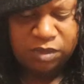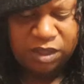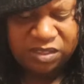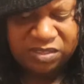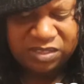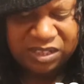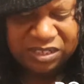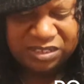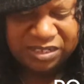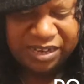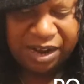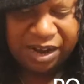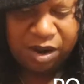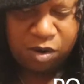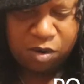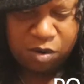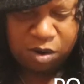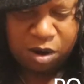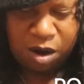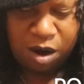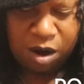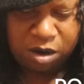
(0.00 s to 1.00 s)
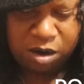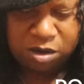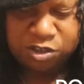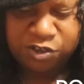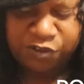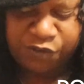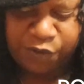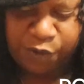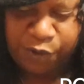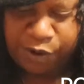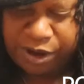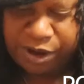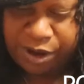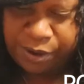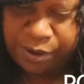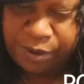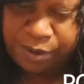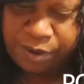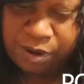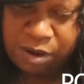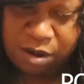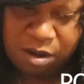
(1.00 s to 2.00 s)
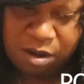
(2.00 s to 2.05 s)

the tarot cards for you.